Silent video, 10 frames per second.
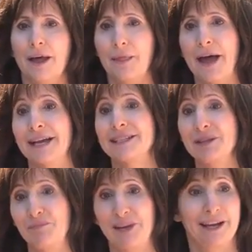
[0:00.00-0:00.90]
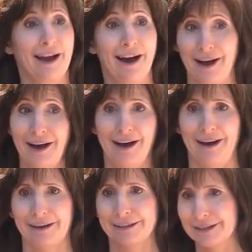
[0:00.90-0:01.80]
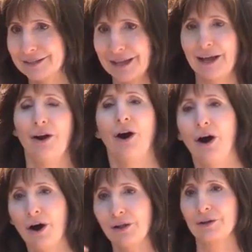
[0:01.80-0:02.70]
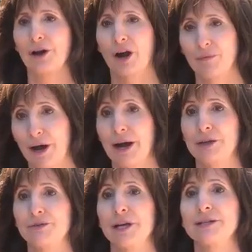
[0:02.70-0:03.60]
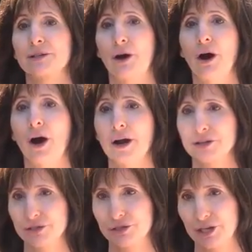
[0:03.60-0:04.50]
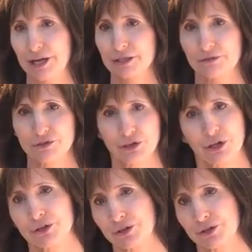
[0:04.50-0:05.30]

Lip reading: And that's the big aha, is that all carbohydrates are just chains of sugar.